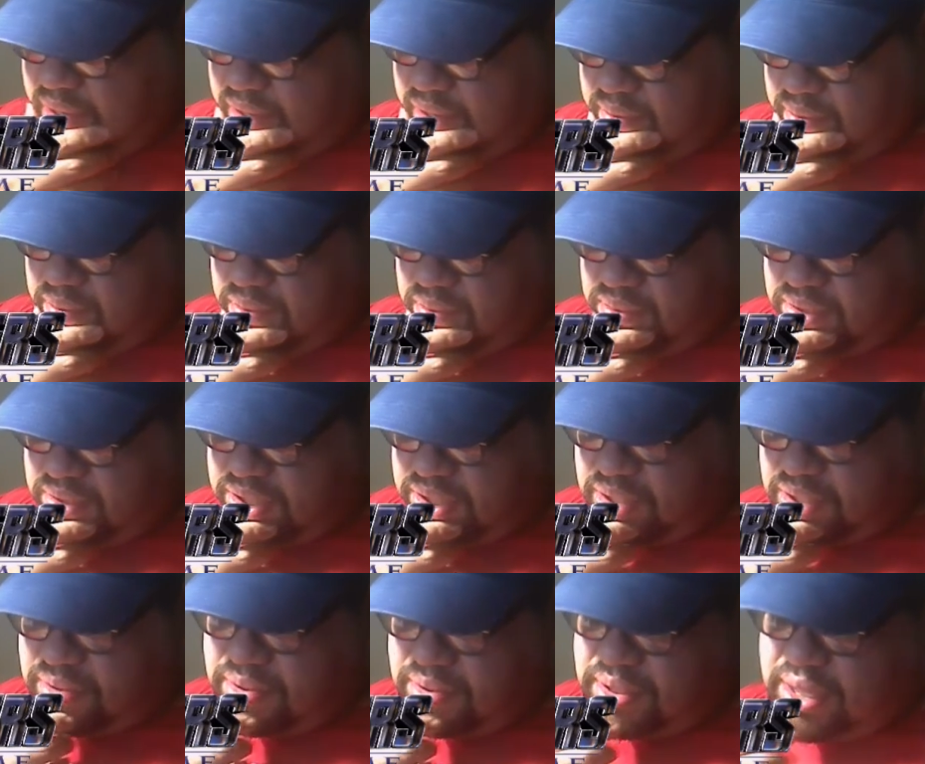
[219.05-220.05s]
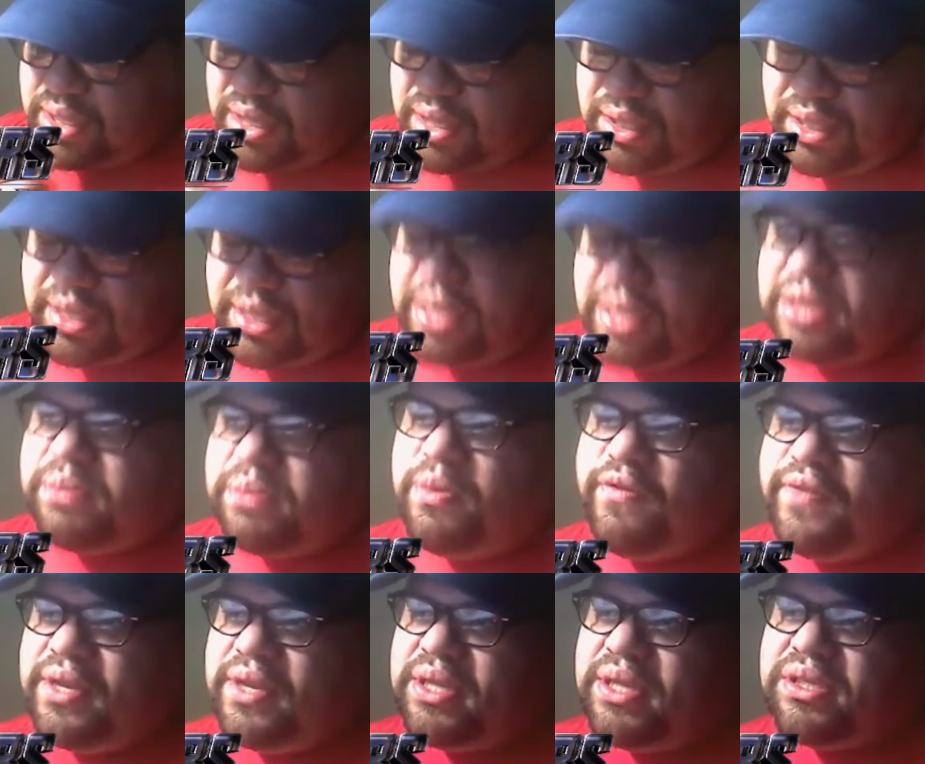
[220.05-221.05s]
Uh, do you think that this
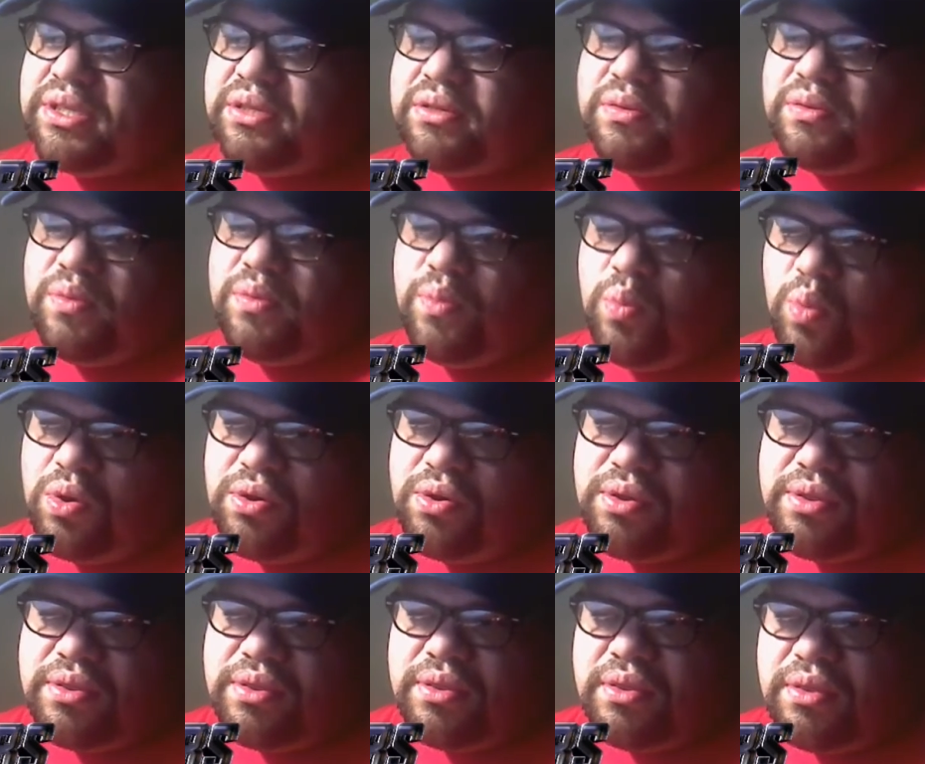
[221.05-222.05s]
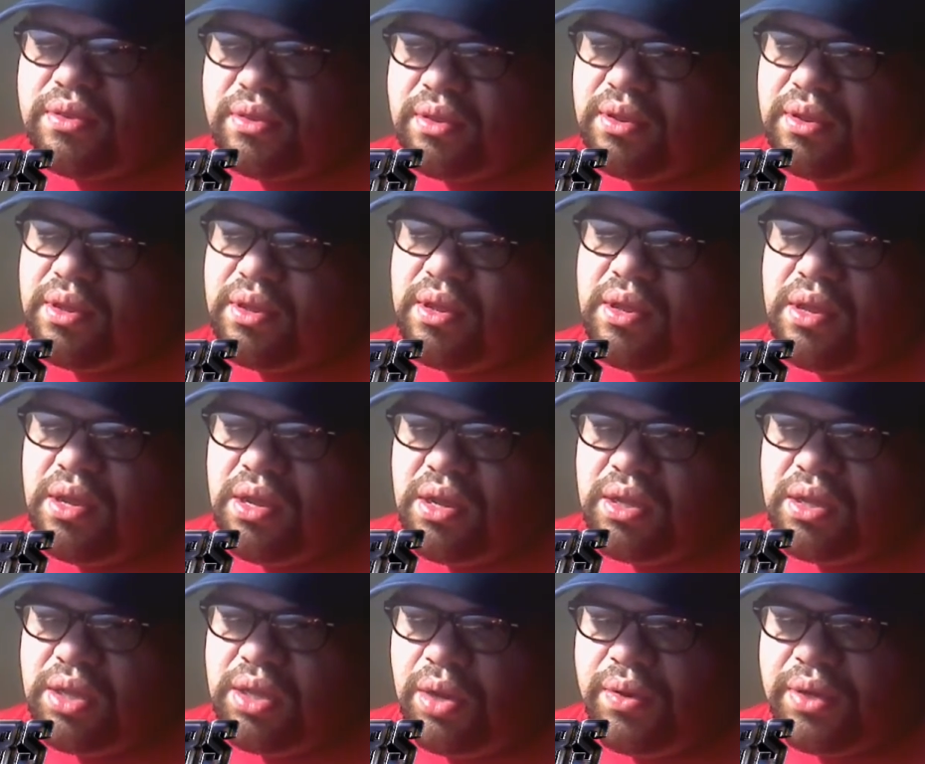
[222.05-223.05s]
movie is worth
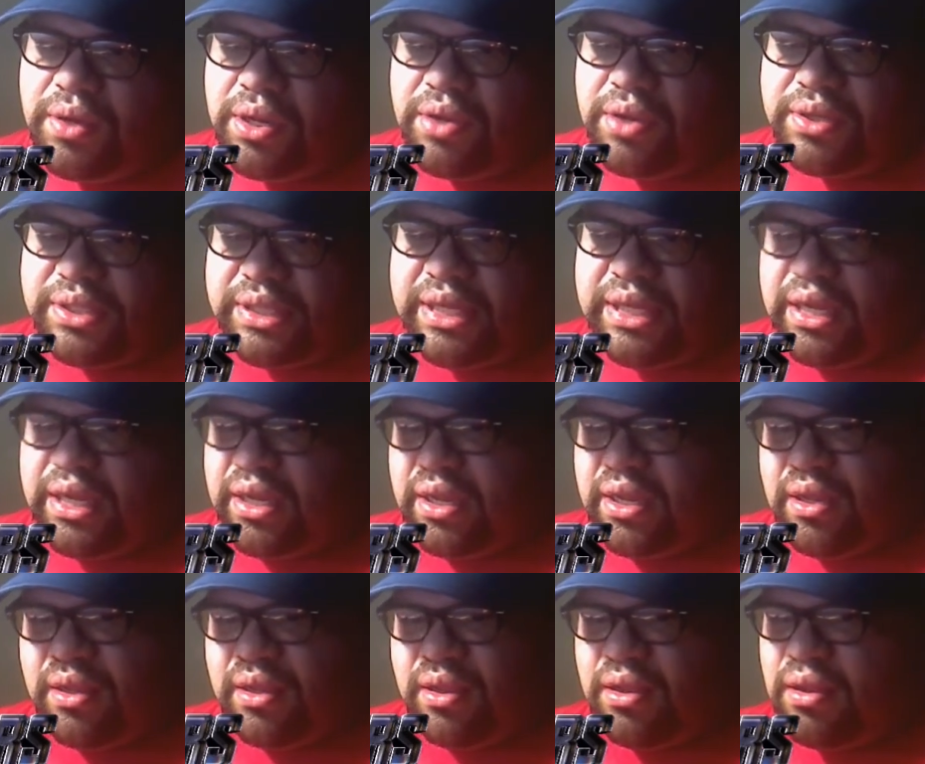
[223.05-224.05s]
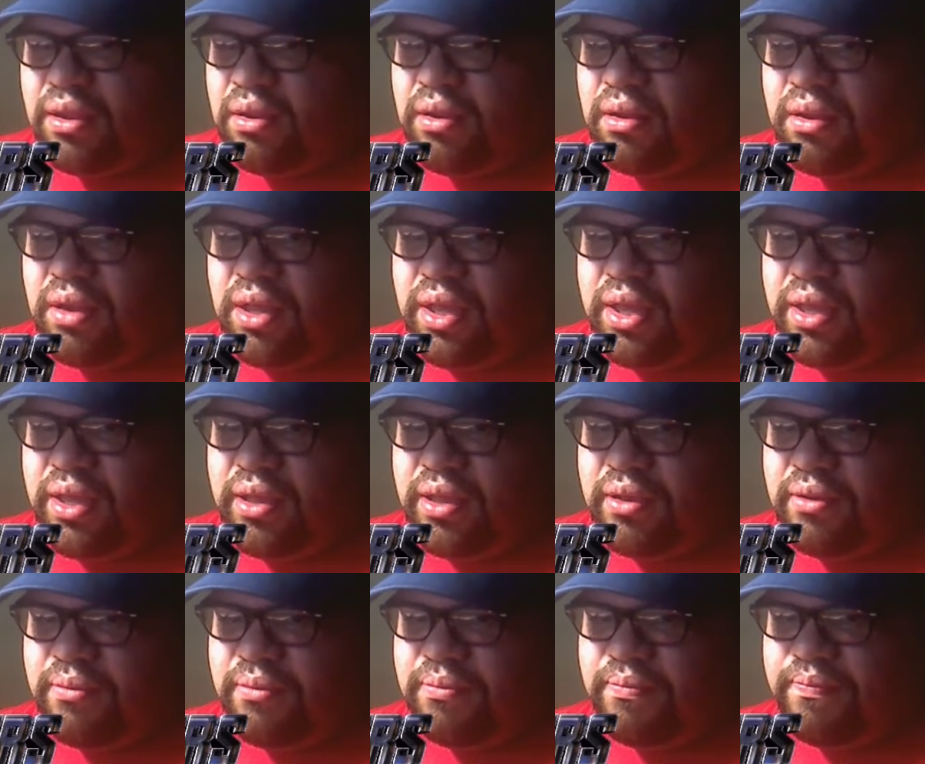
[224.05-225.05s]
going to go see?
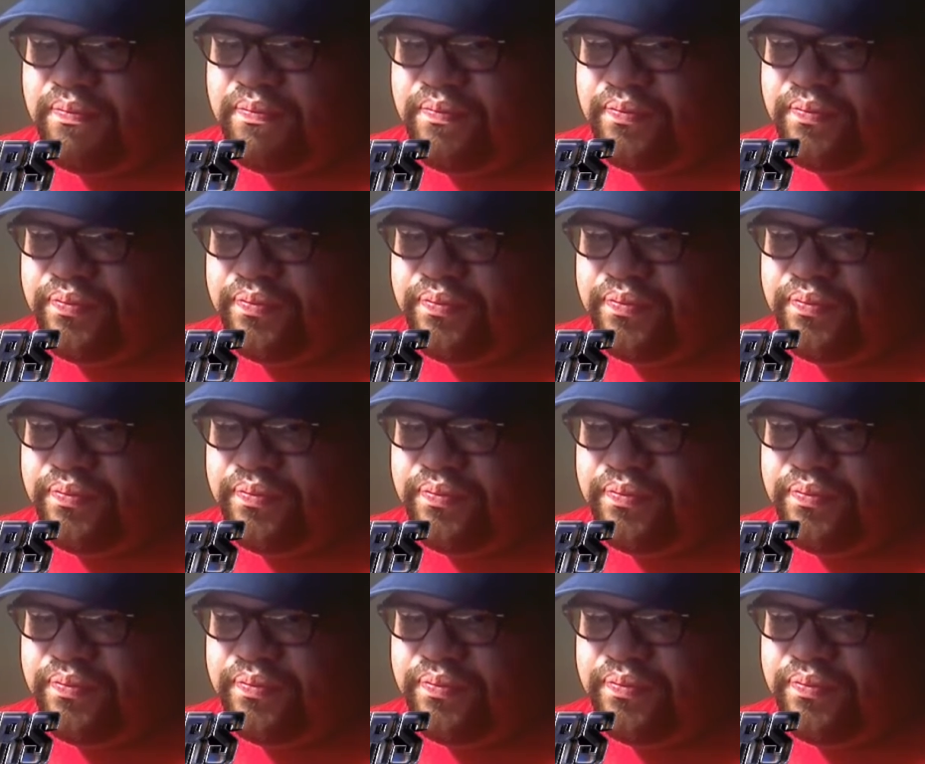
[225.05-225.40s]
Um,